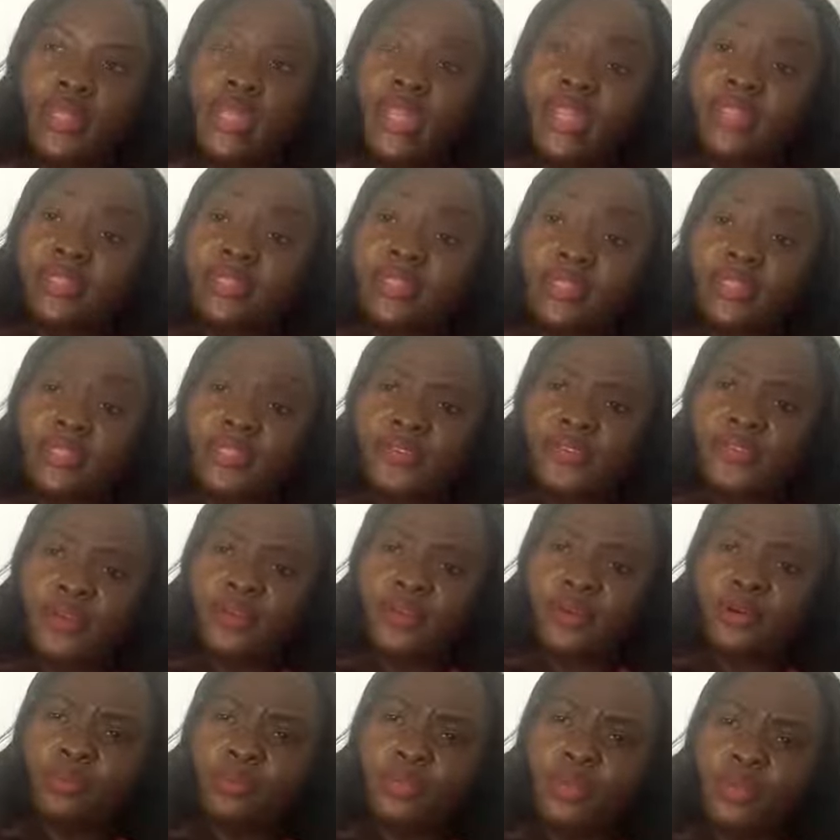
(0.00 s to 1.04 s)
It's a
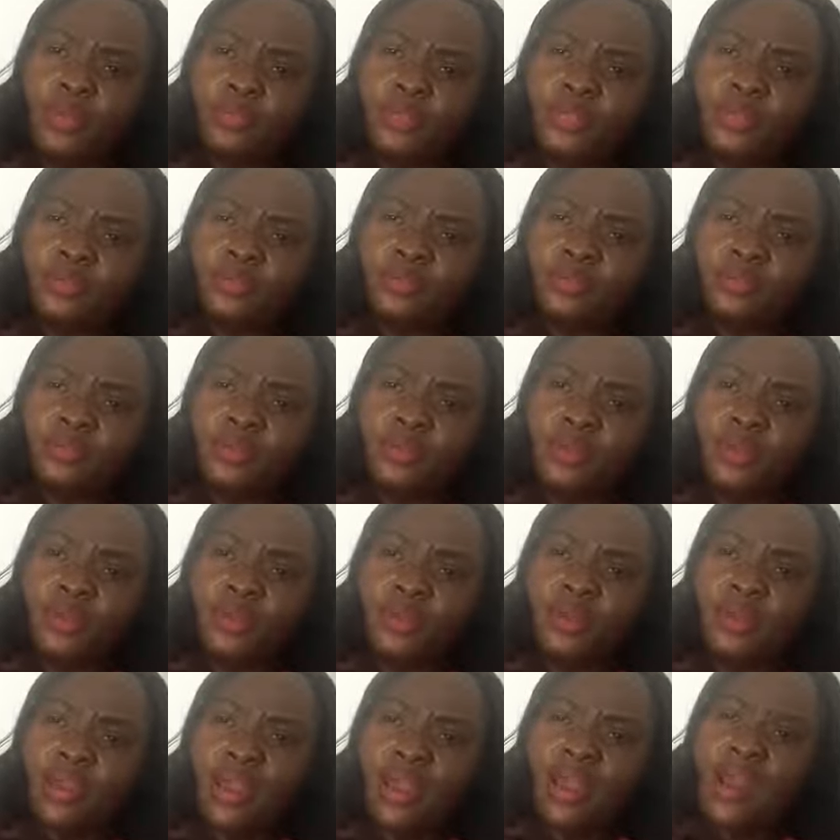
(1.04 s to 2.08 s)
difficult moment.
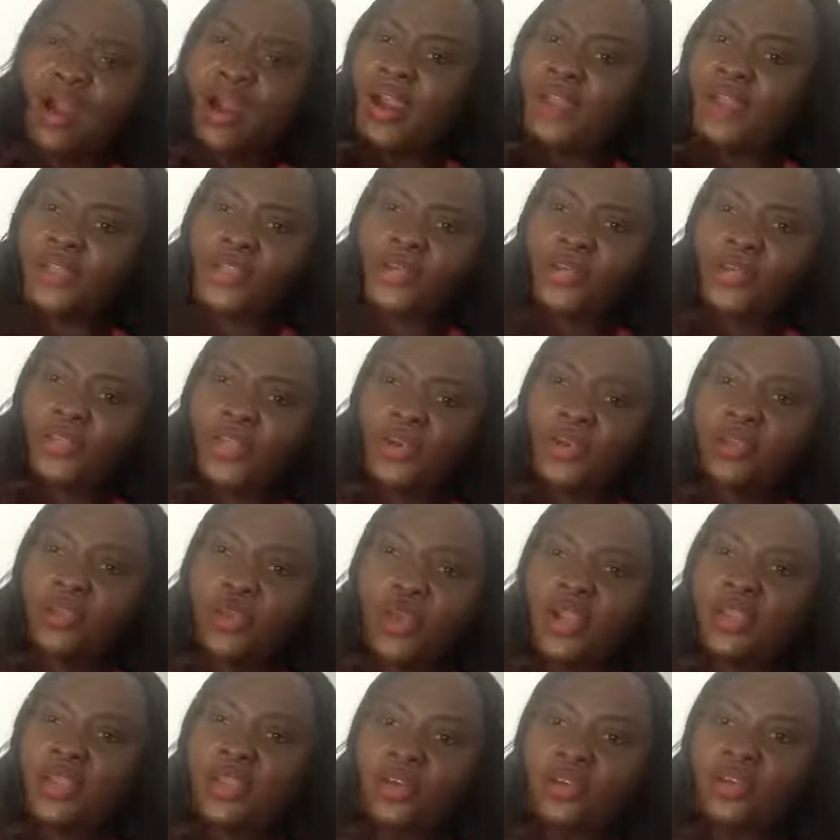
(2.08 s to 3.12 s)
I know that
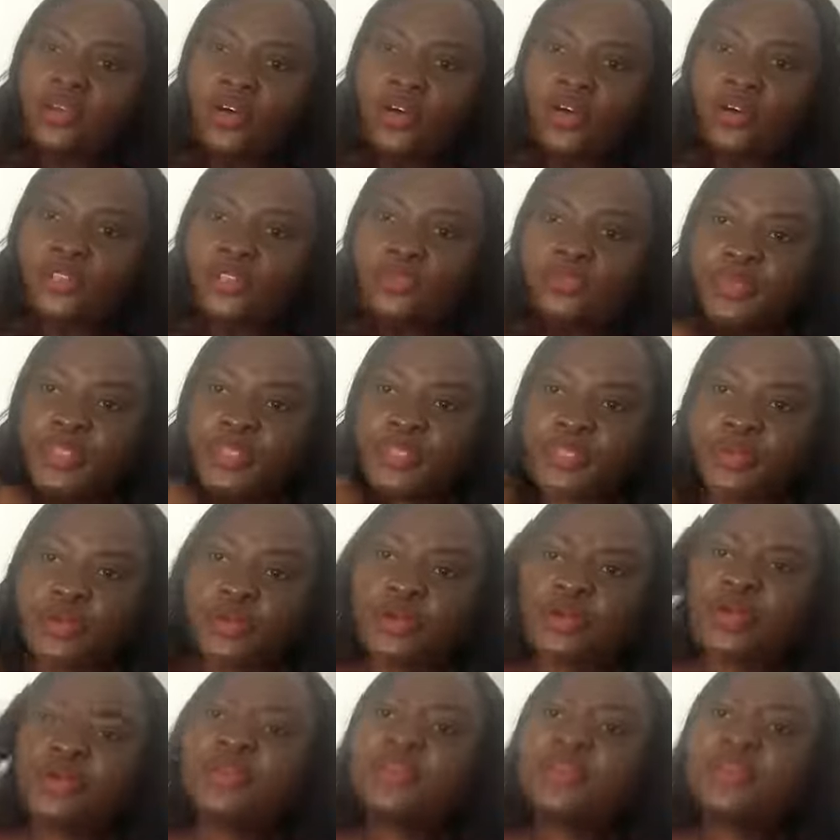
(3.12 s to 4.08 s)
working in hospital,